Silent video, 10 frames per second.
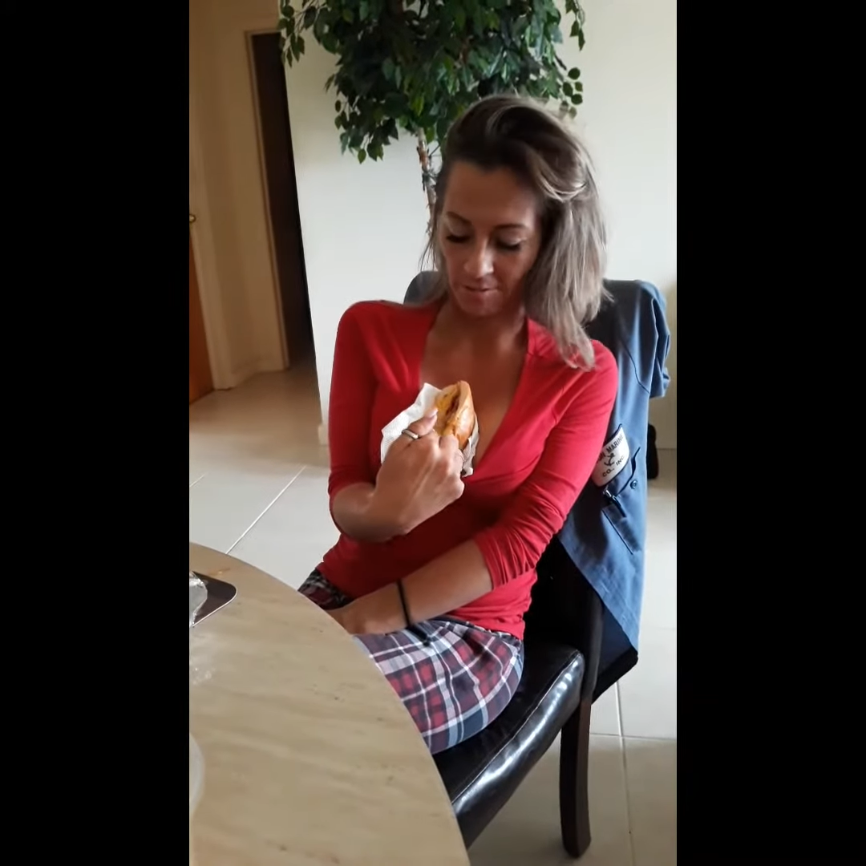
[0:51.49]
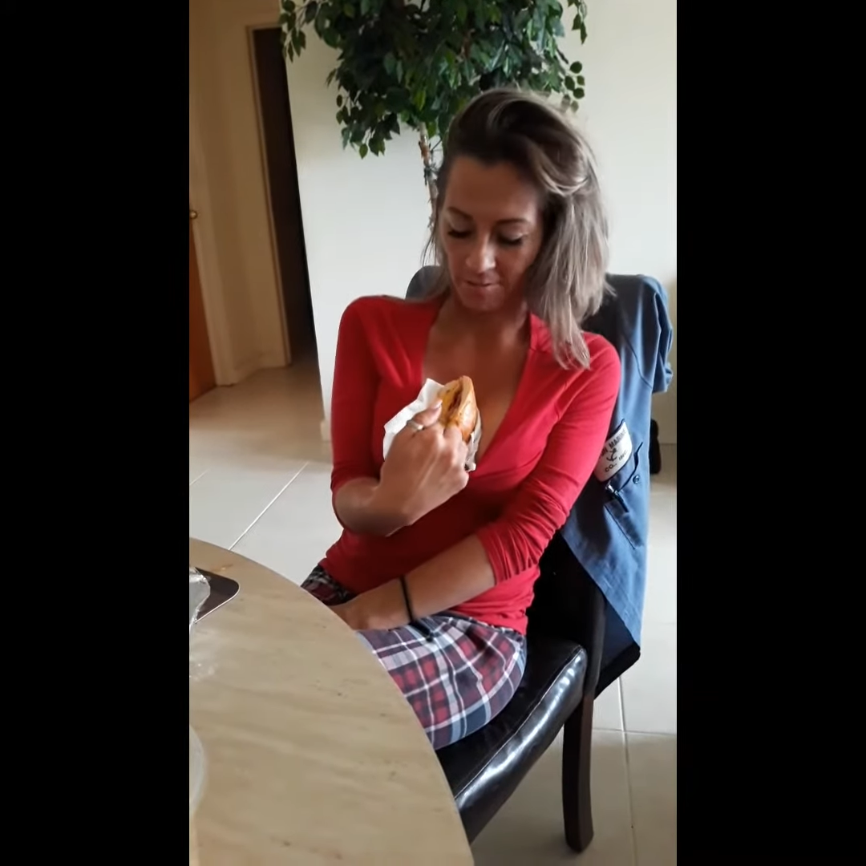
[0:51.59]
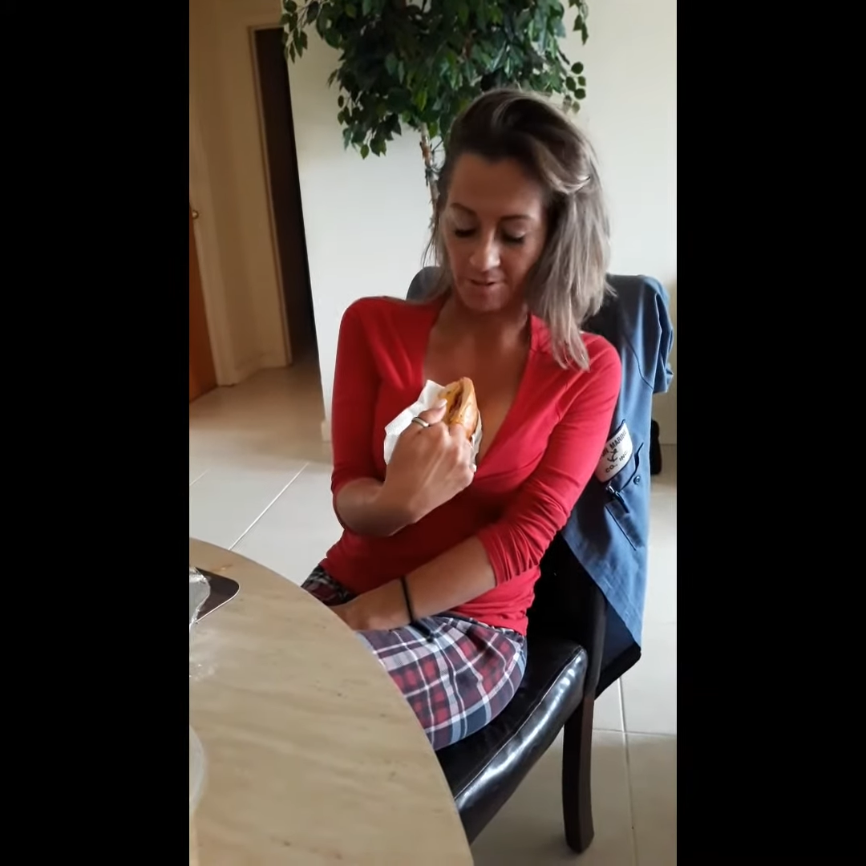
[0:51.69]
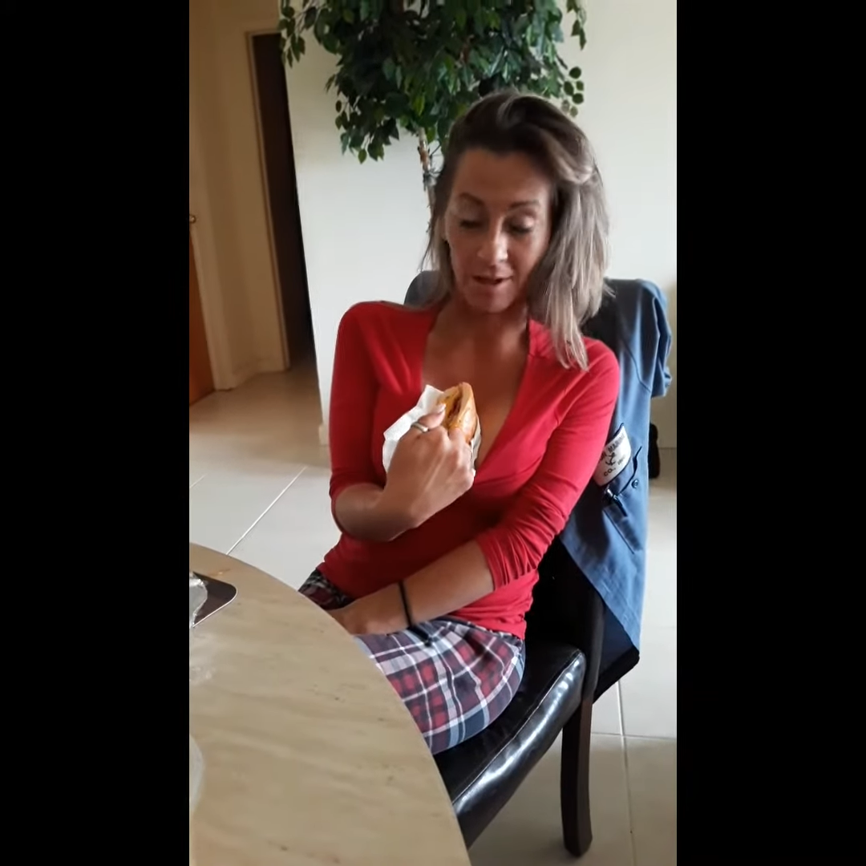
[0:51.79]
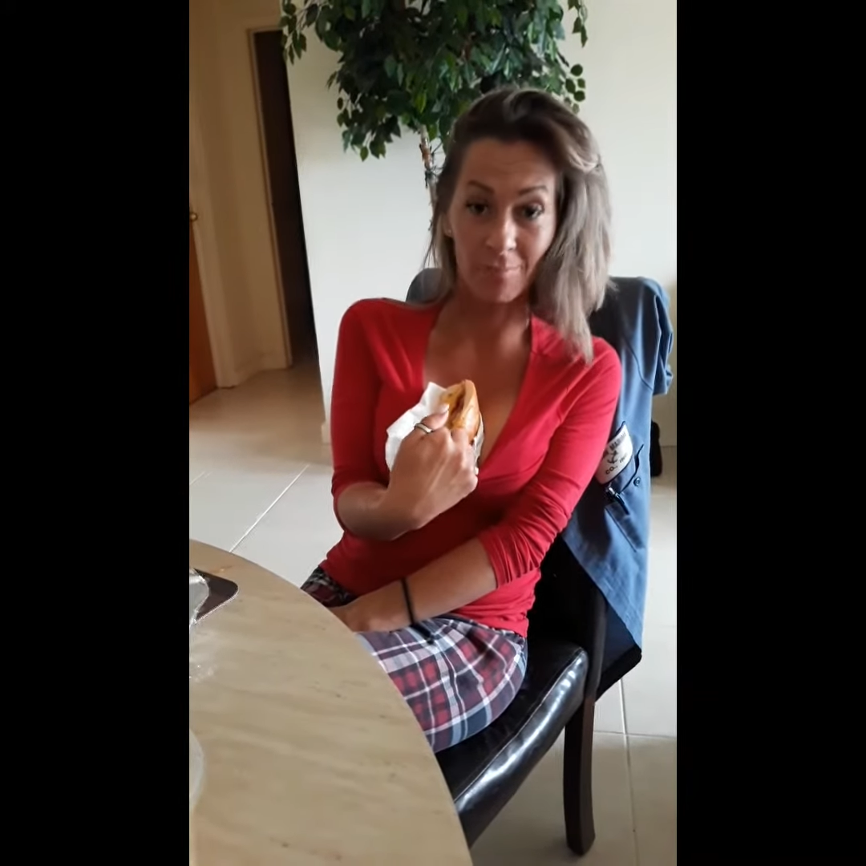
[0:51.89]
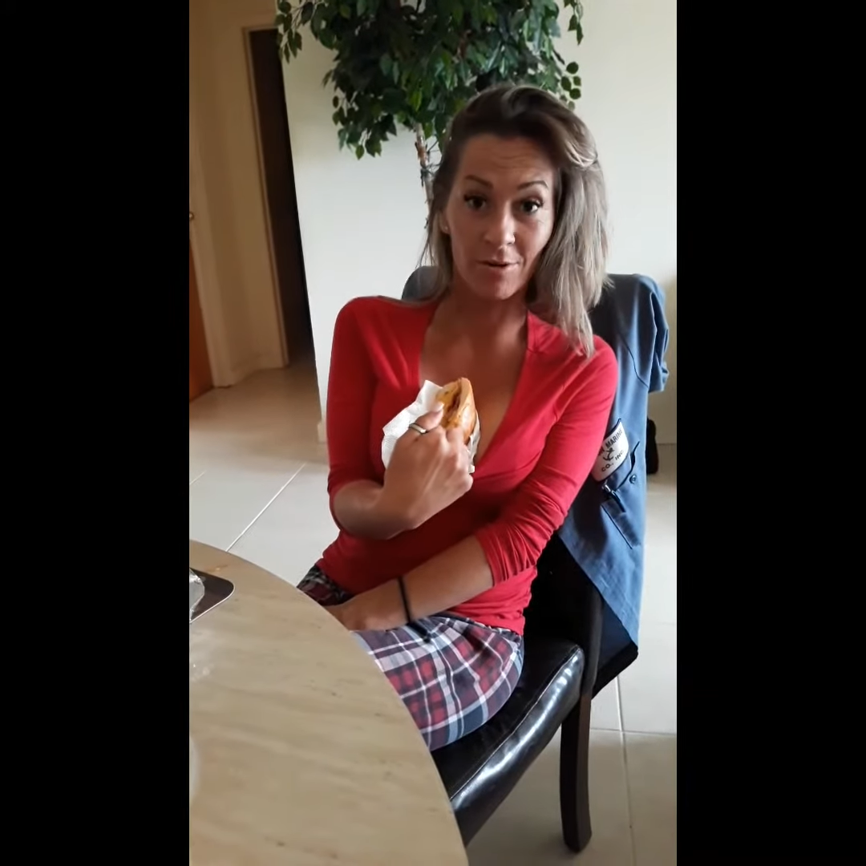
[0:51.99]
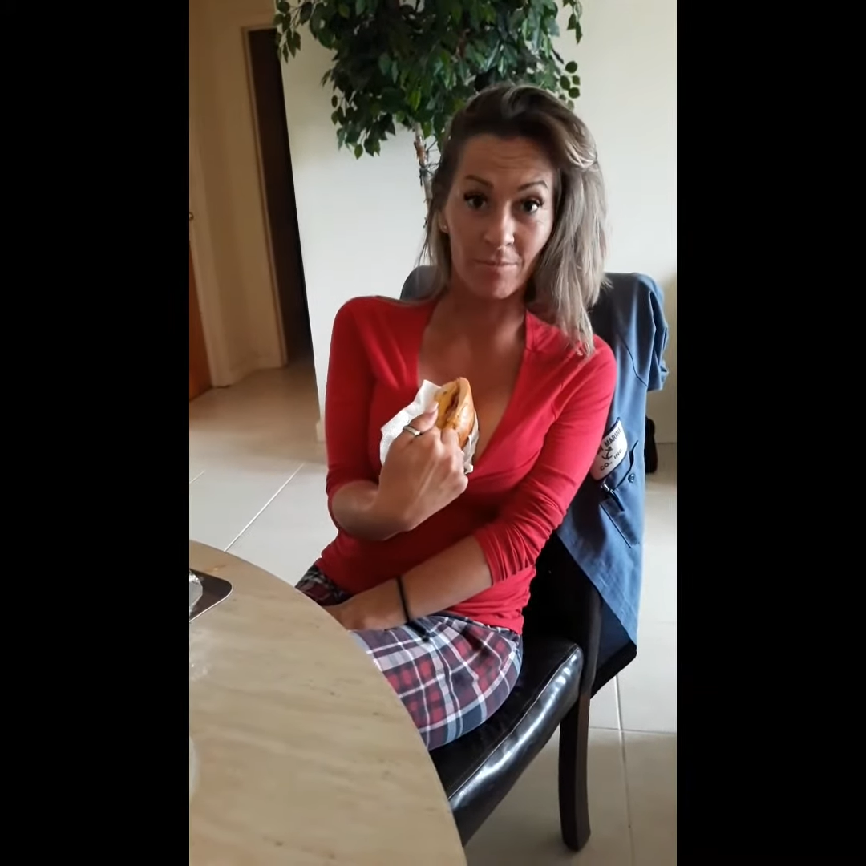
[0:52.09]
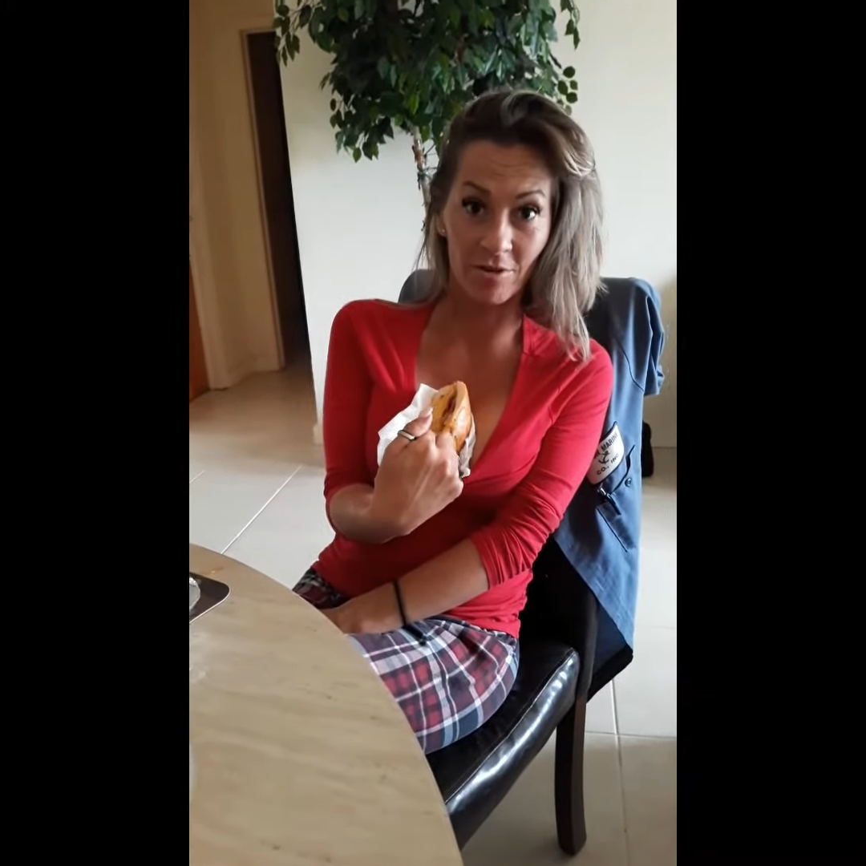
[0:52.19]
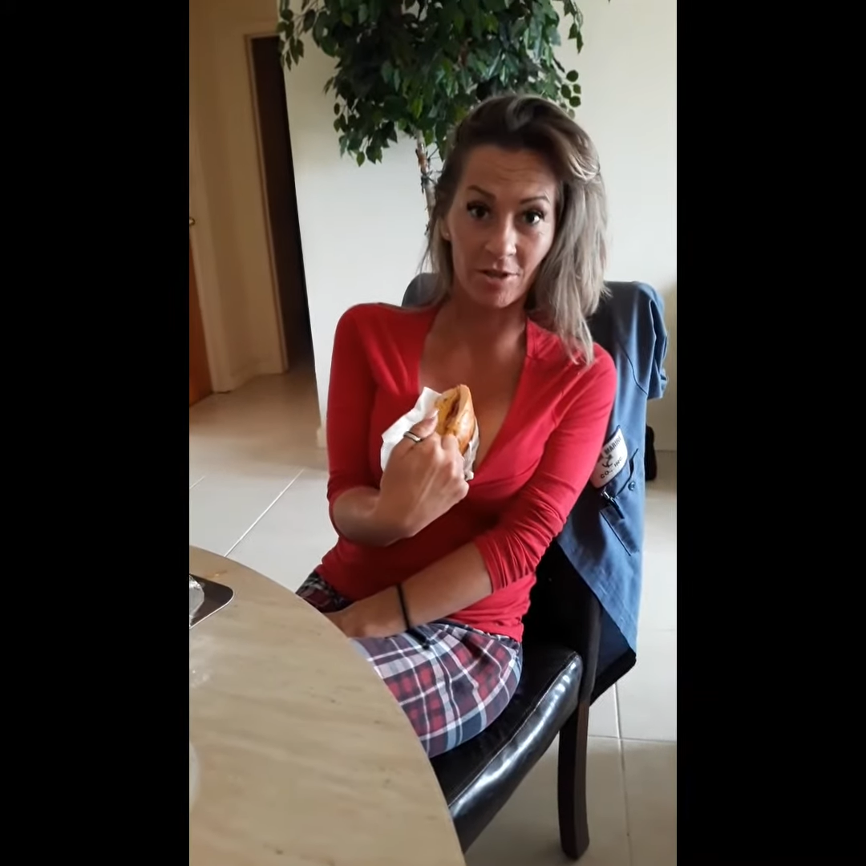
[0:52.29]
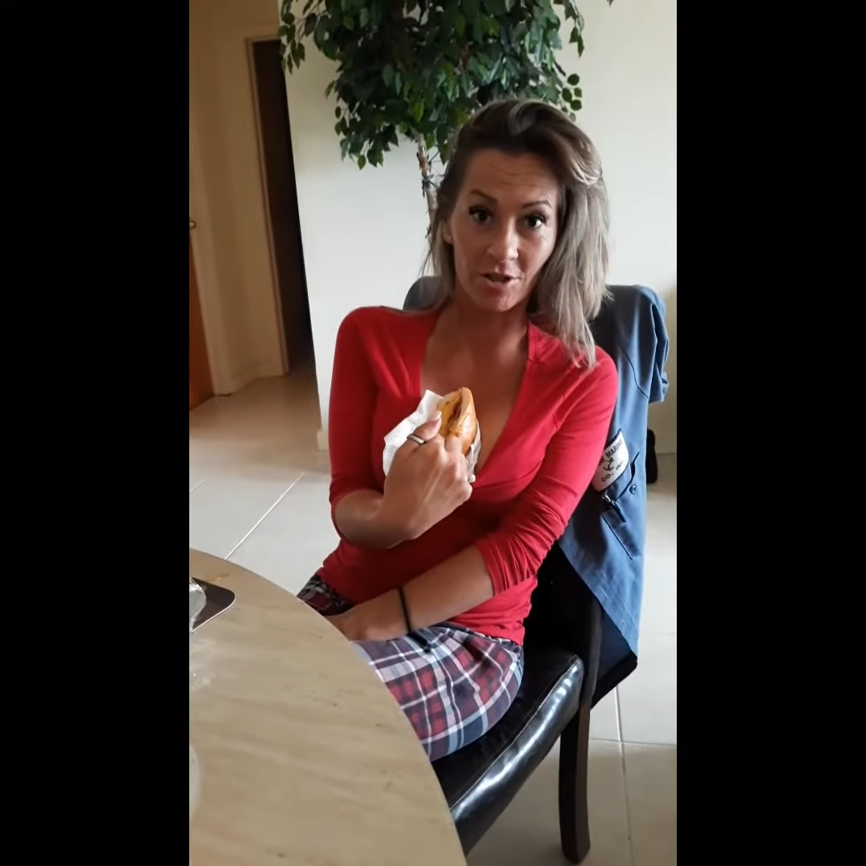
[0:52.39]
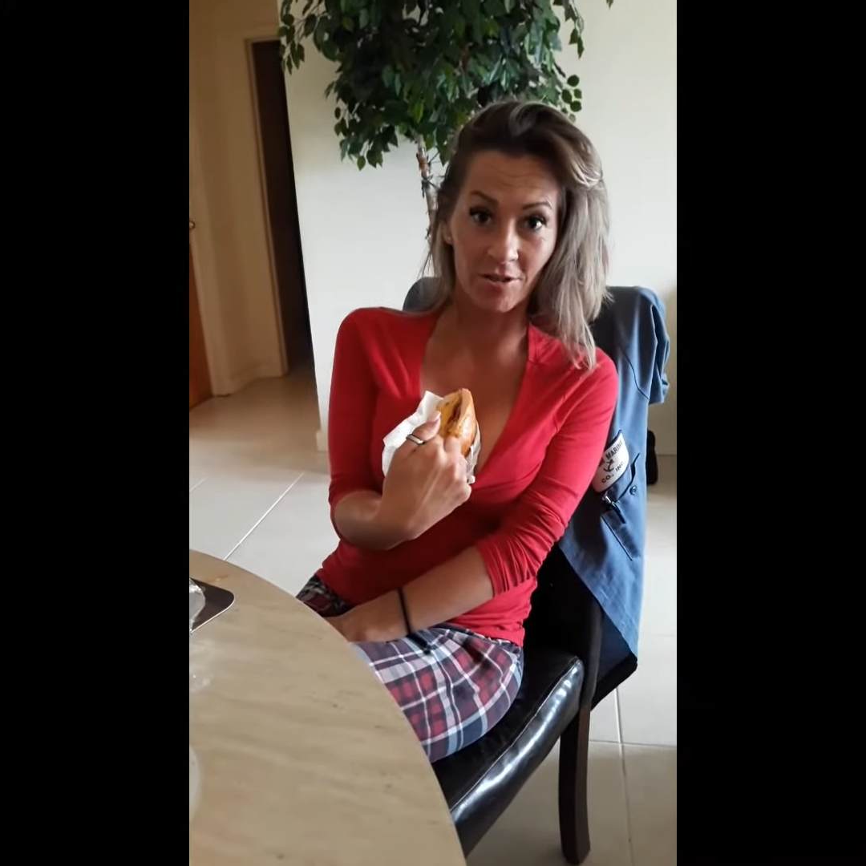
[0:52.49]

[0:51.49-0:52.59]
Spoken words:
and blood pressure.